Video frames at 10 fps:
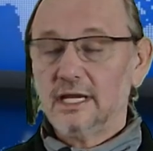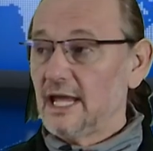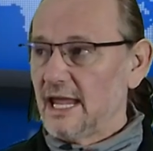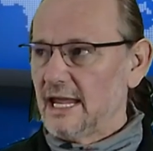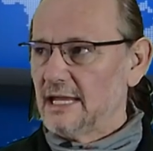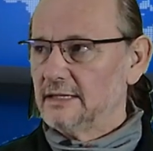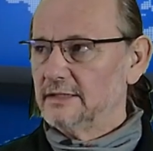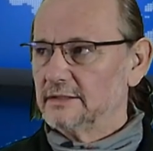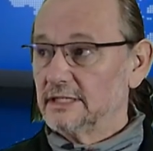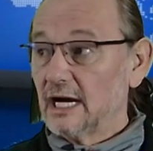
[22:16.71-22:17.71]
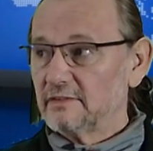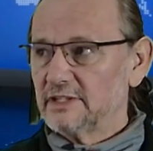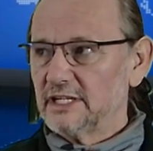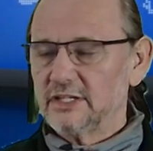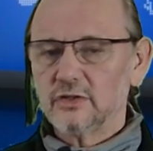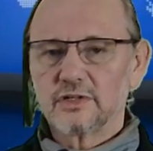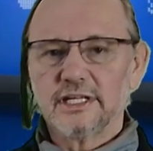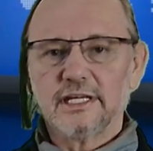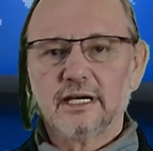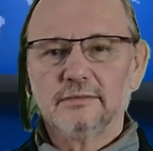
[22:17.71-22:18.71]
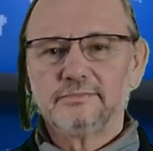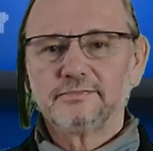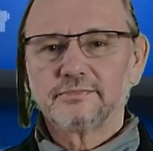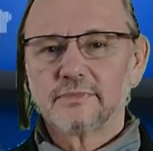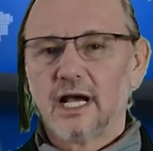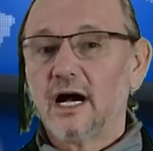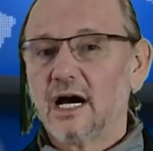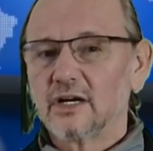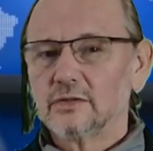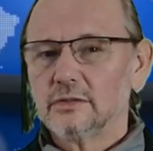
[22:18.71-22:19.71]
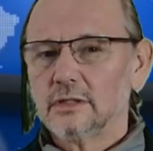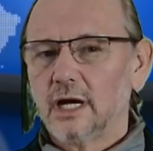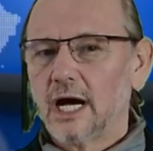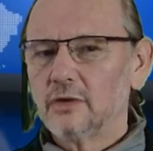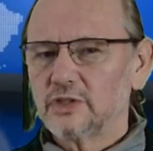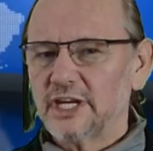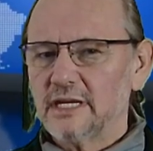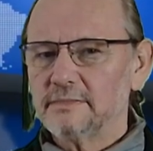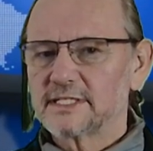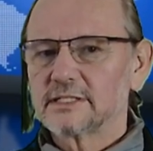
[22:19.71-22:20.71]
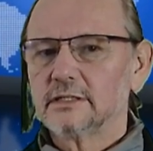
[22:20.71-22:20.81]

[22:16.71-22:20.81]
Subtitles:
and governing your data are outcomes